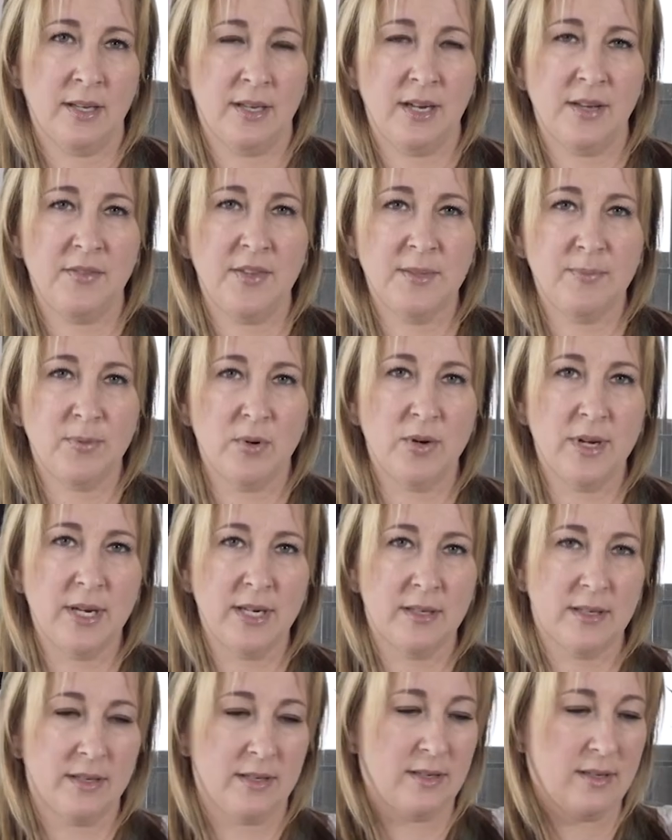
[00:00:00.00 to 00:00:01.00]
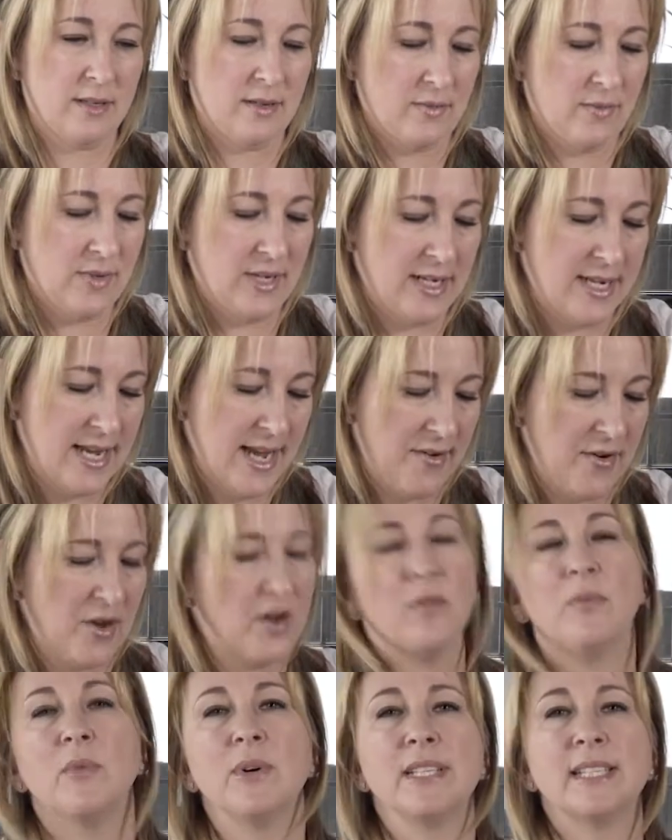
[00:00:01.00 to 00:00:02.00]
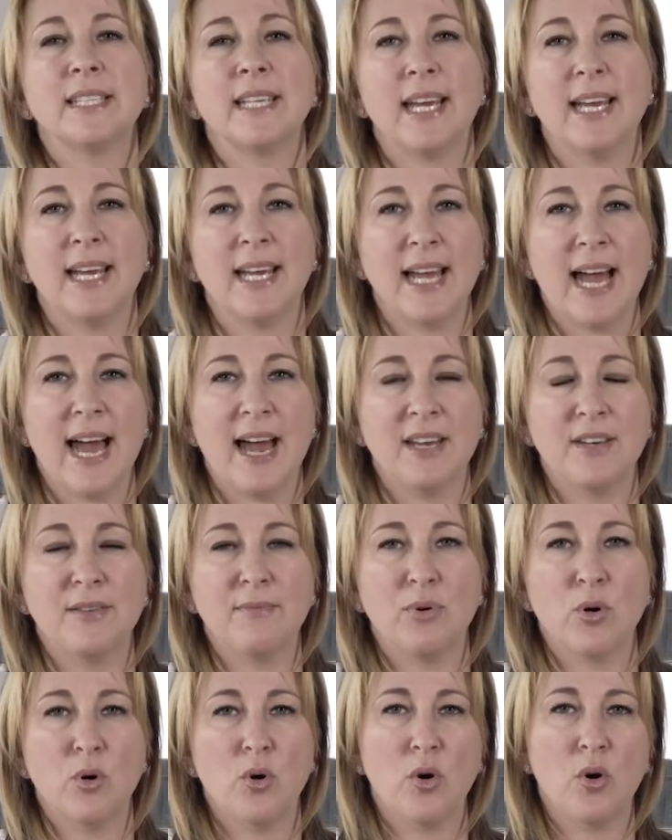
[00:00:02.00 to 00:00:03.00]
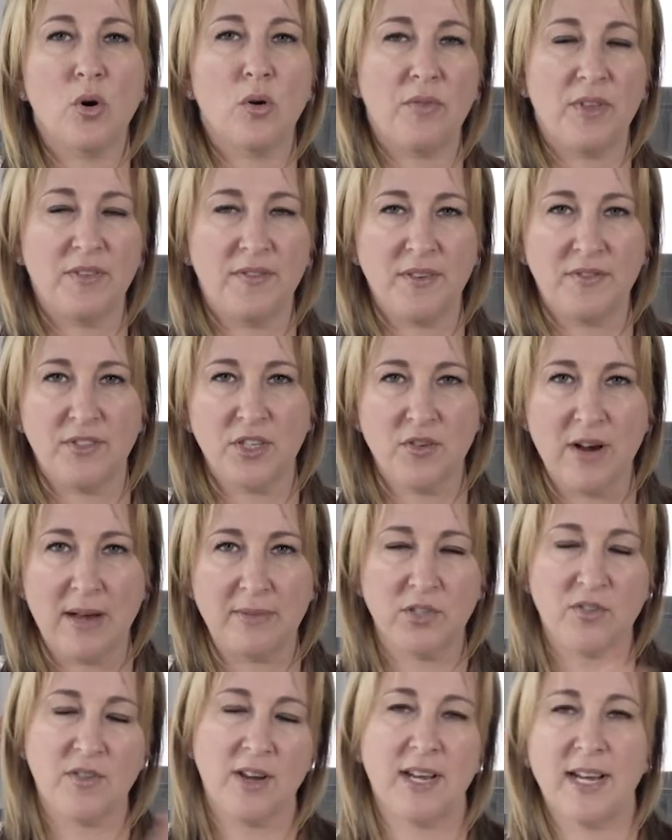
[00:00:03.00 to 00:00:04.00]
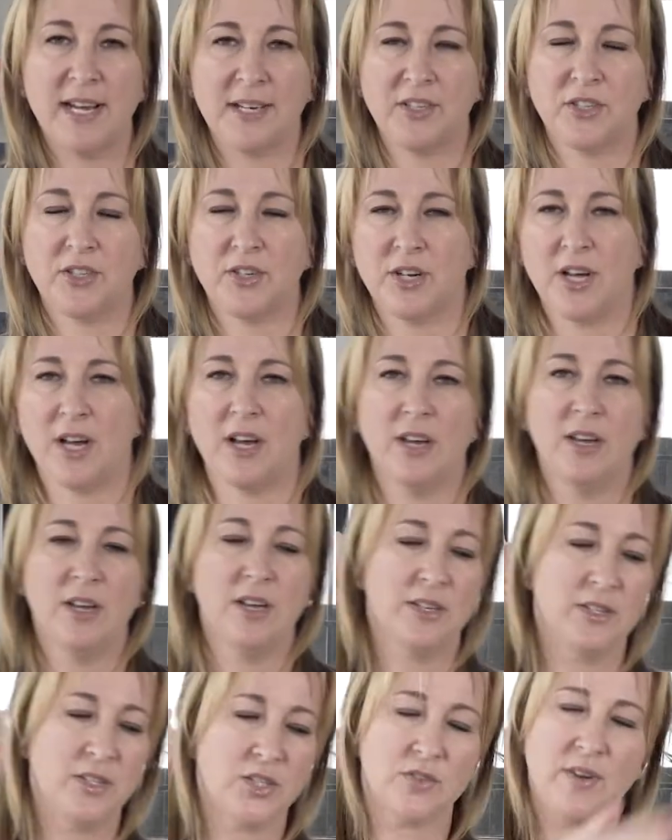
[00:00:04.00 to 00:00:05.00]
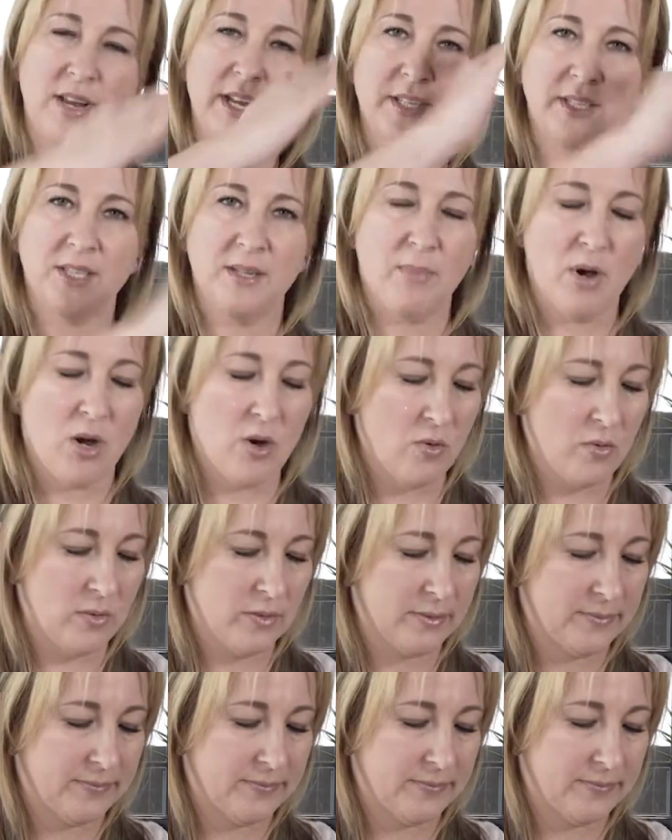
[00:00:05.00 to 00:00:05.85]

At this point, we're going to carry on whisking and pour the 50 grams of granulated sugar straight into the bowl.